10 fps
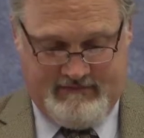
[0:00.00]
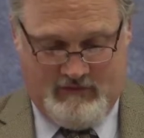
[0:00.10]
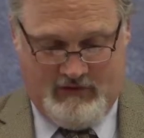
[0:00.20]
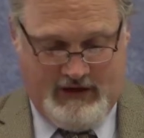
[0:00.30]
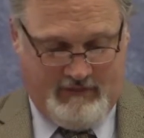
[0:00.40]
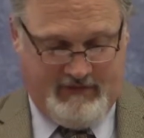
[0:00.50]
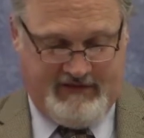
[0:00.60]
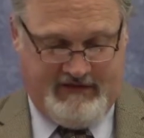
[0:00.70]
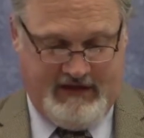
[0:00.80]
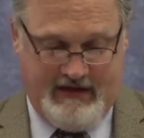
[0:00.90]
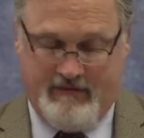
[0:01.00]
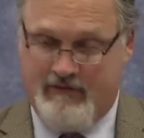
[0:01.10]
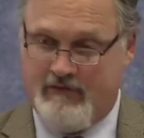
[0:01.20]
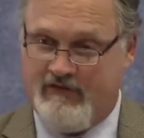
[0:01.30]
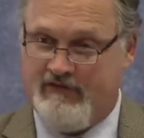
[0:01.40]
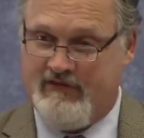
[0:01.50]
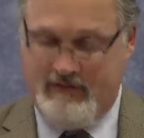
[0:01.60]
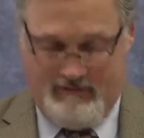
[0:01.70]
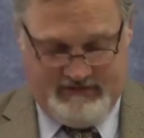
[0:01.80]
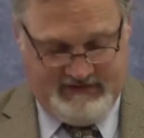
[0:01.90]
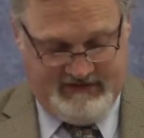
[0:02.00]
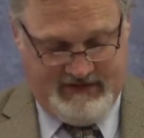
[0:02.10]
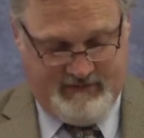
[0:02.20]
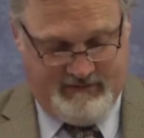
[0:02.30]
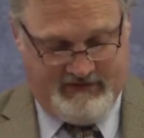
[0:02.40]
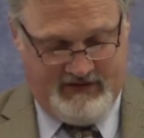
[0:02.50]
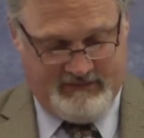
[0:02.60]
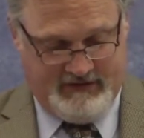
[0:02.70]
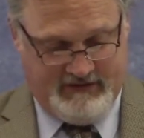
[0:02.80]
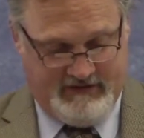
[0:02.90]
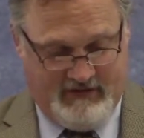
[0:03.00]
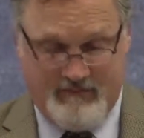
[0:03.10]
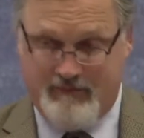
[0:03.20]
will help us see how the verses deal with the same subject,